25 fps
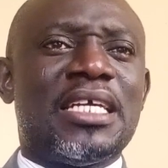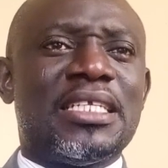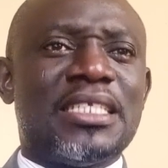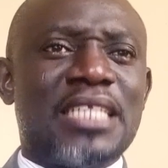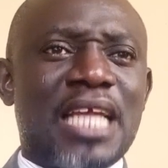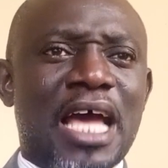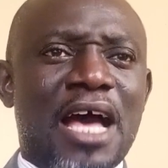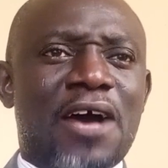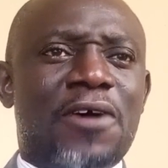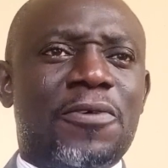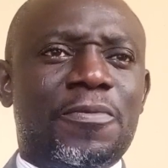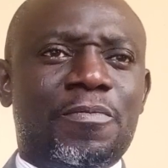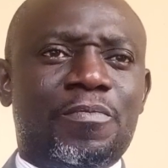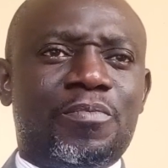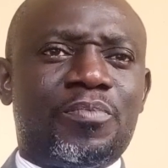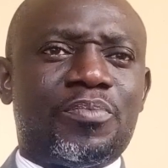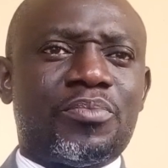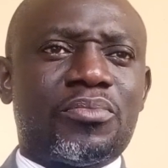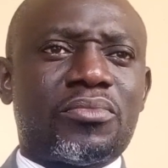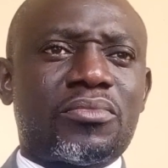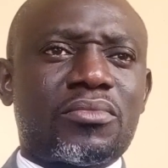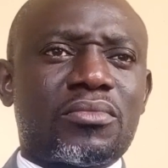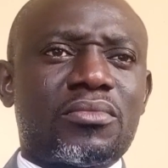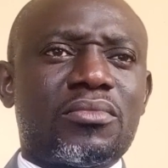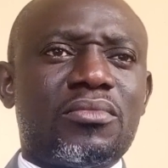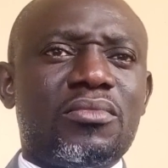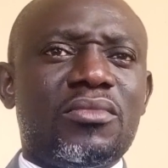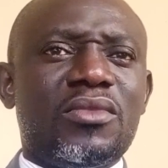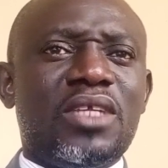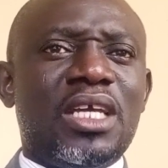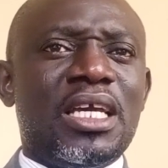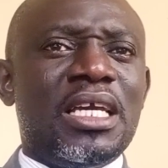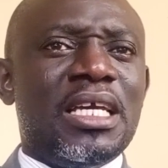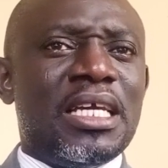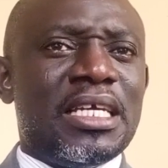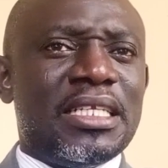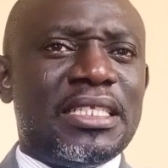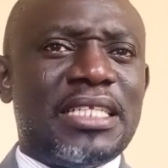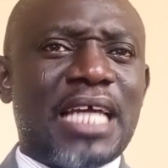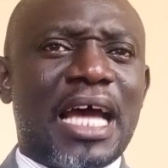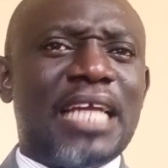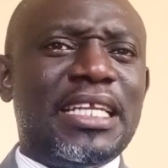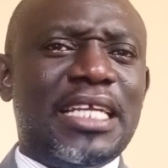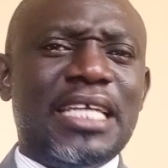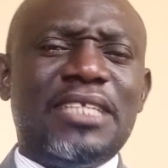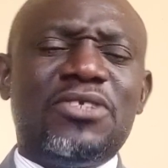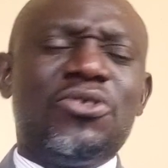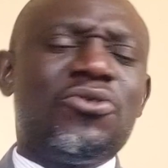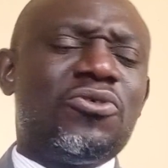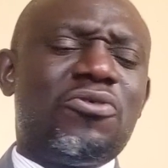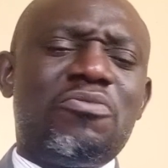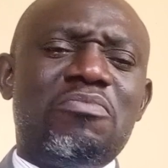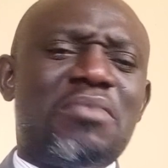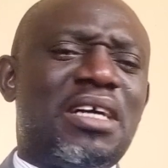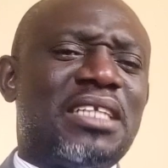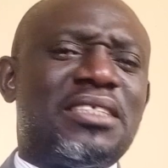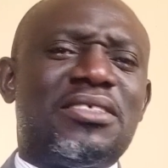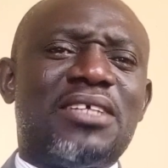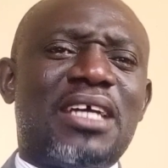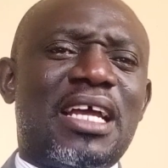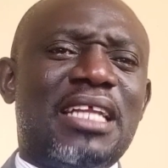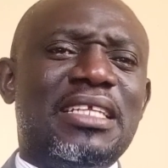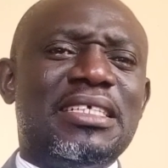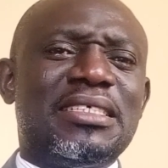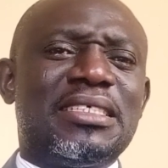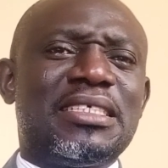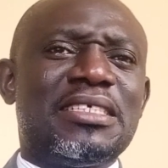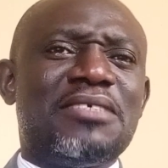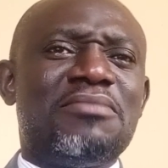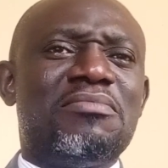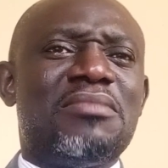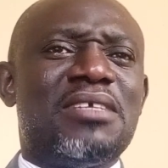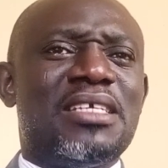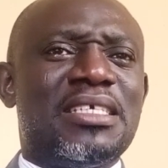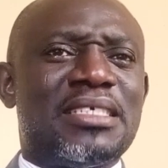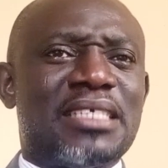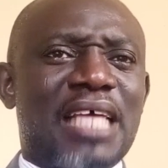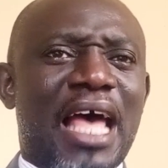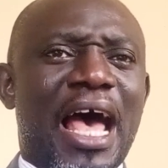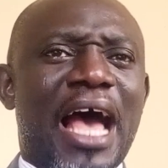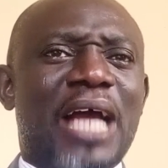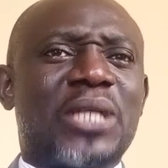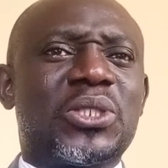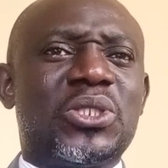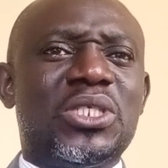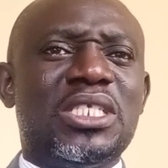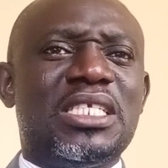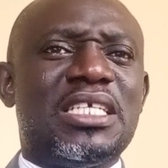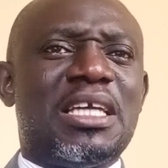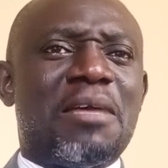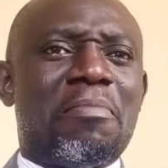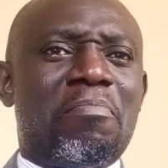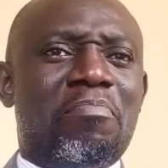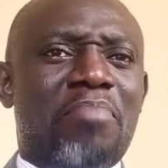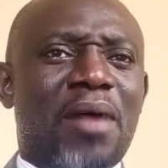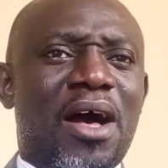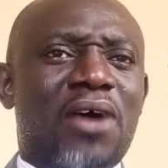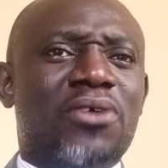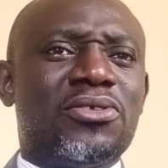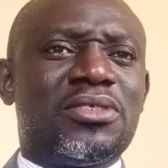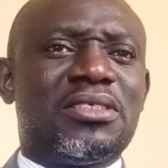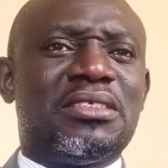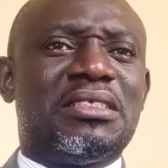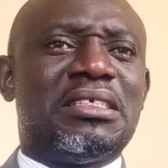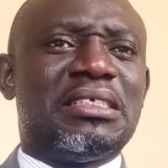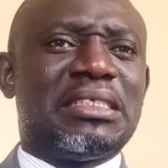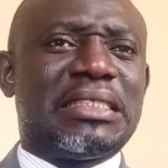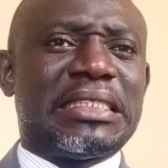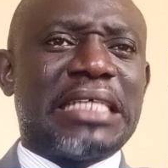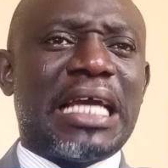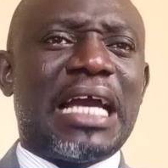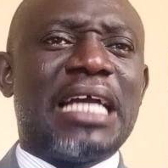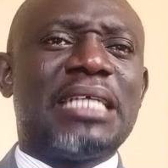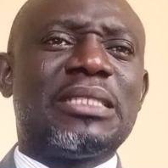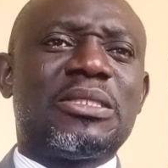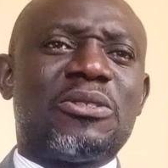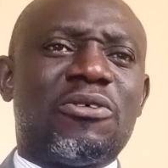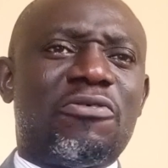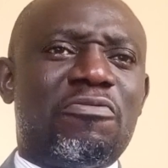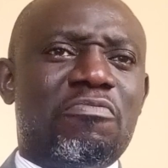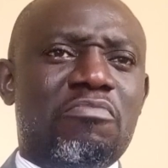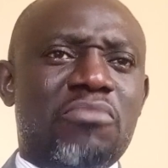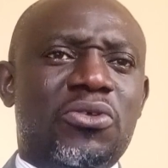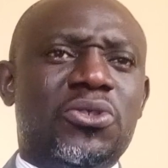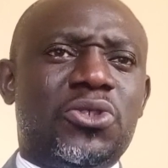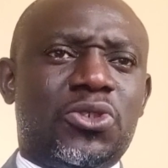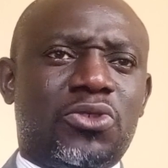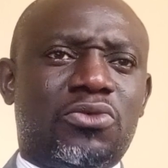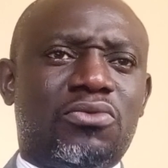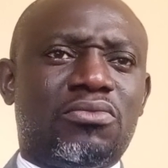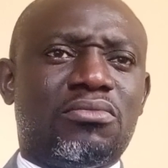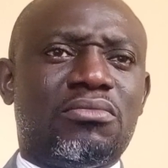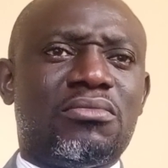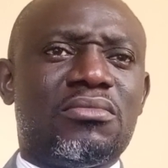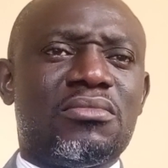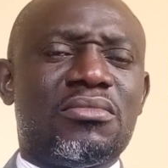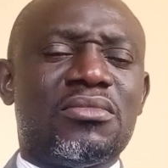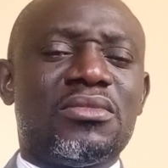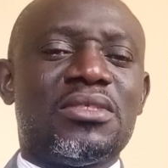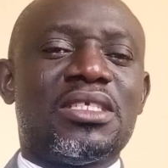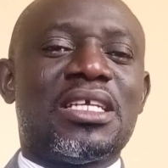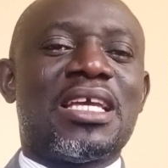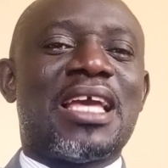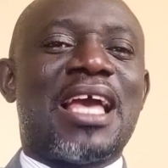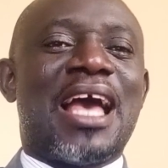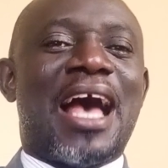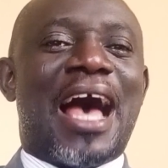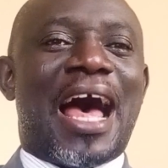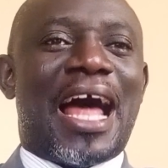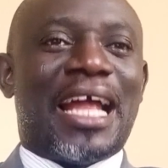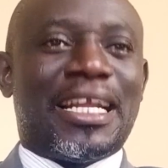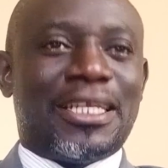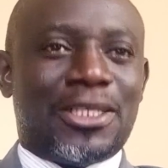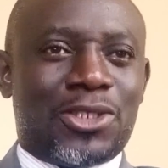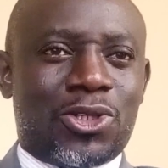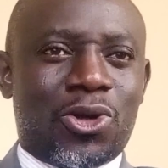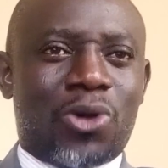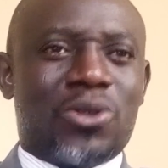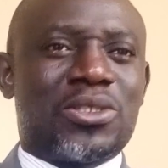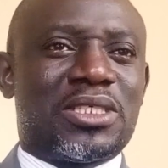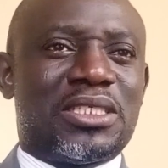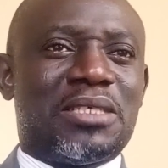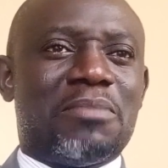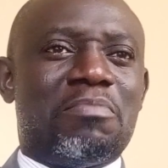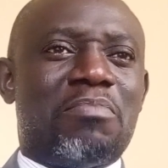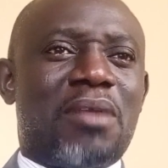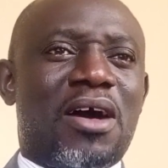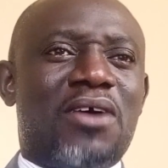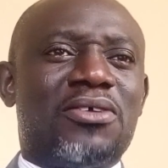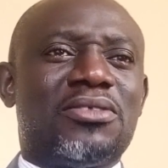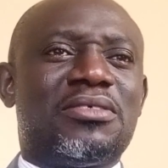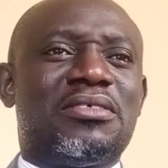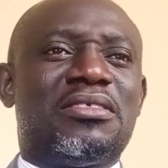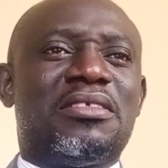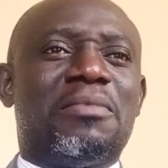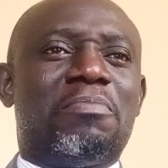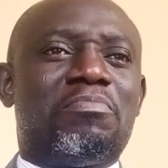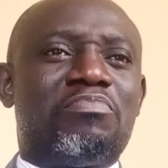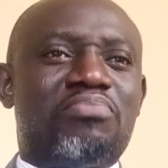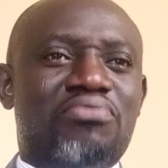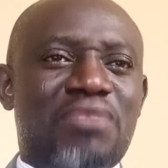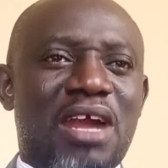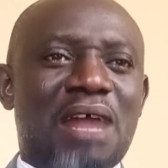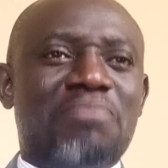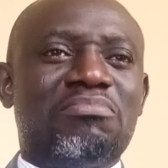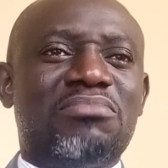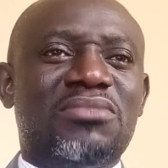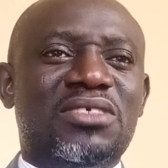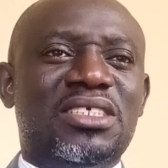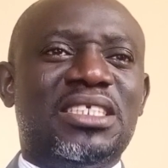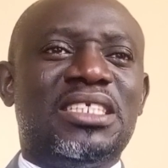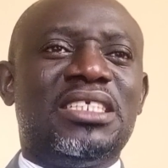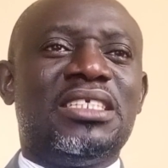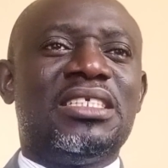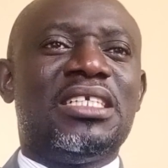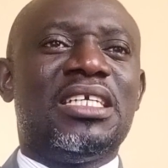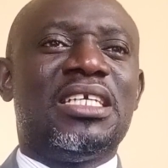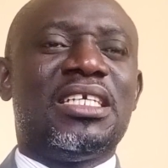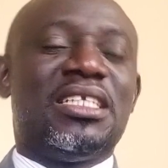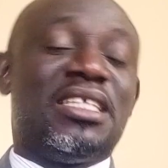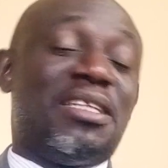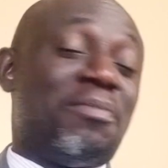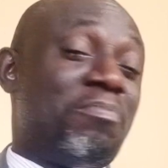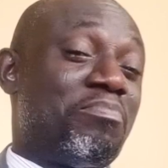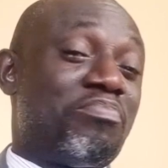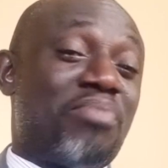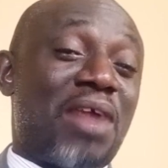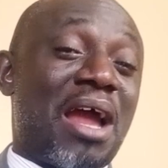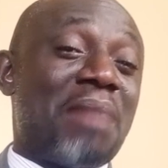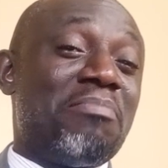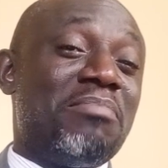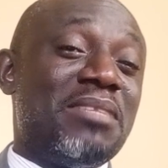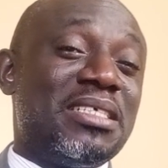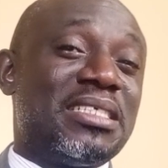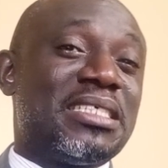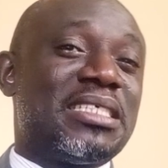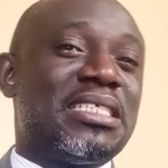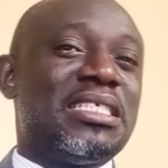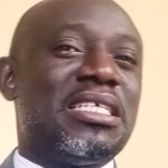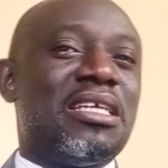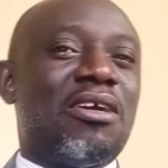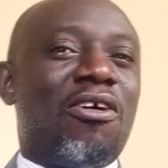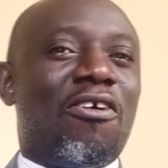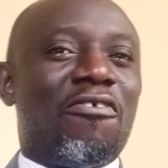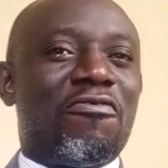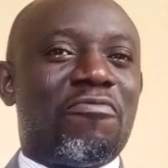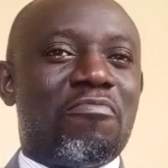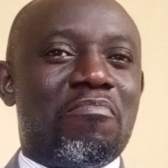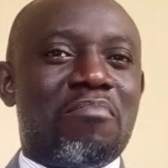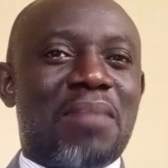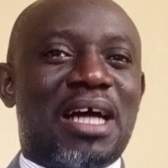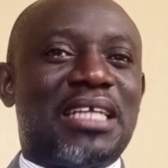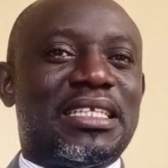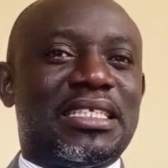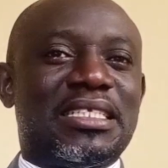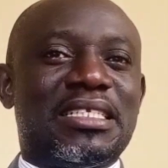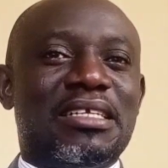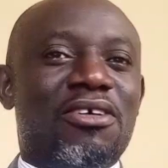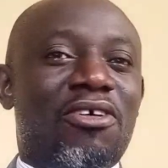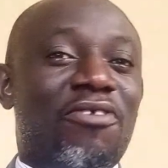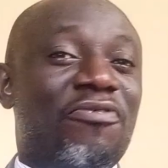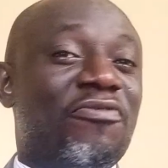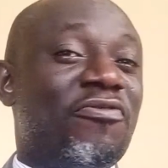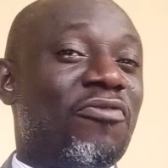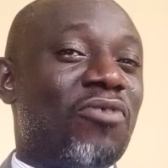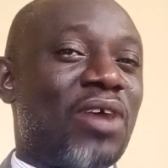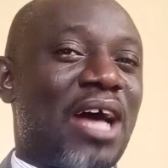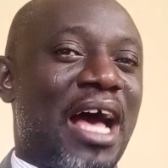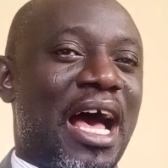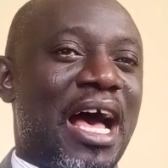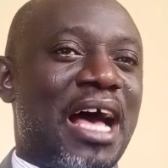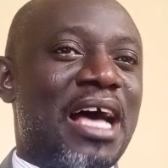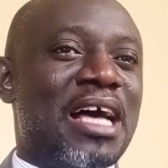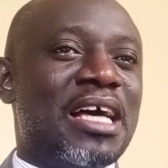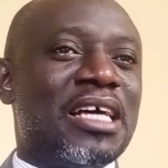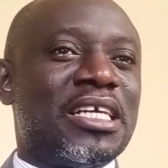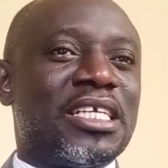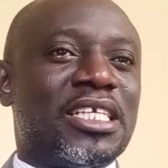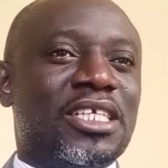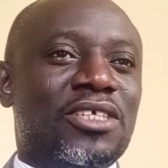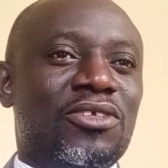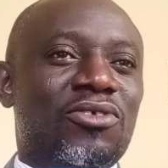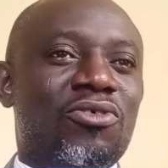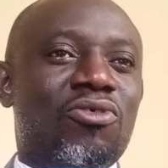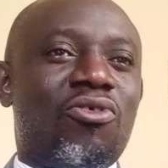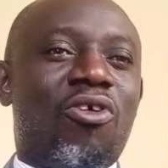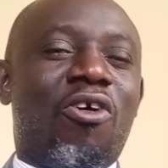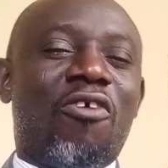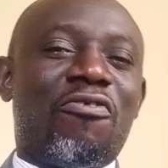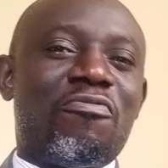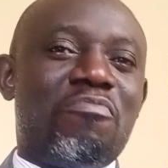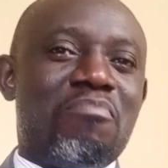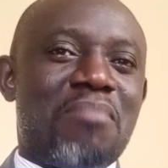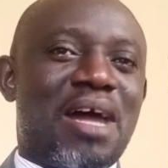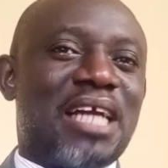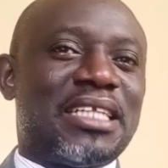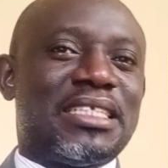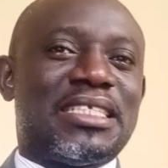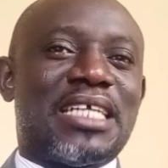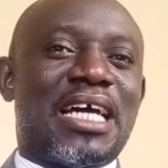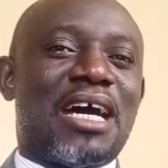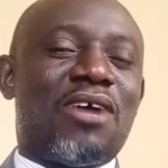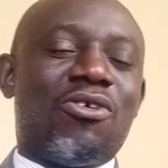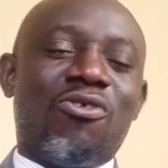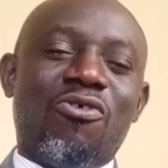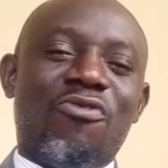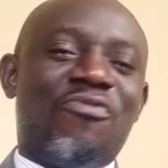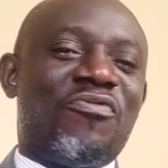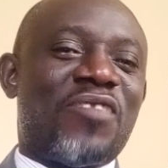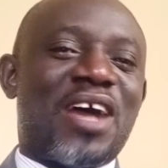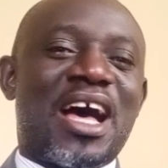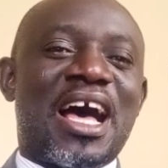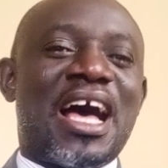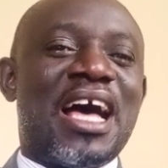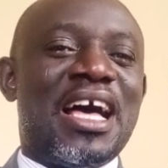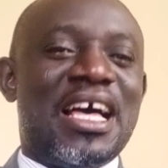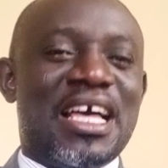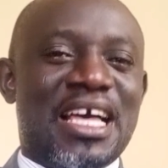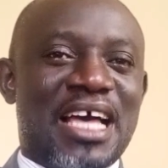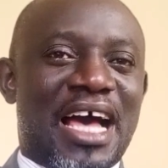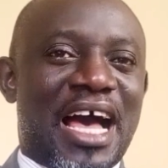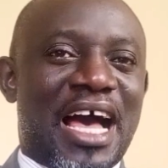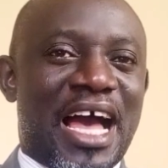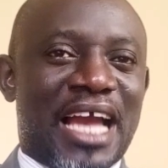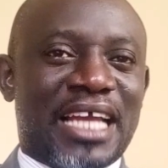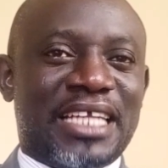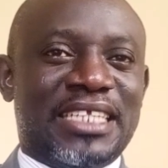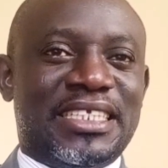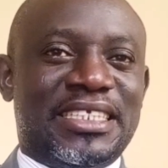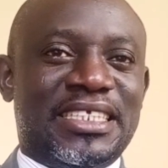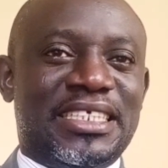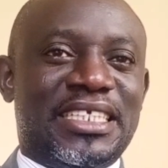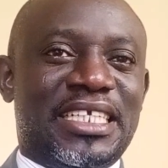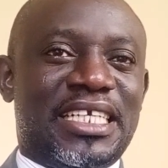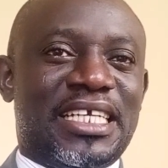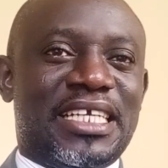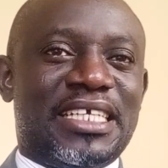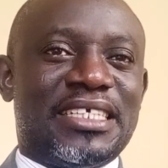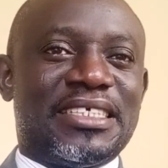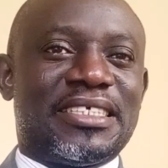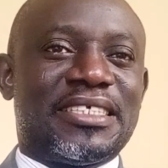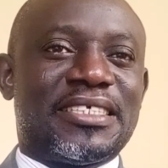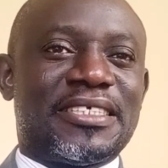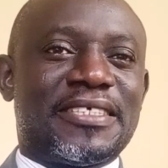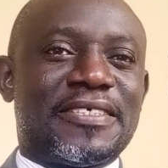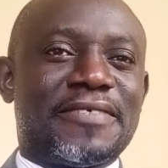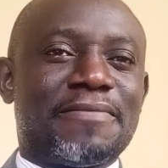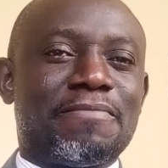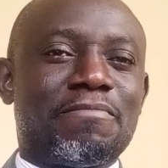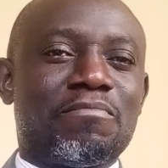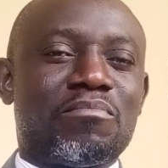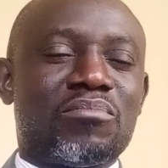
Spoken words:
Now, dialectical materialism is actually about the science of motion and talks about the primacy of matter over ideas.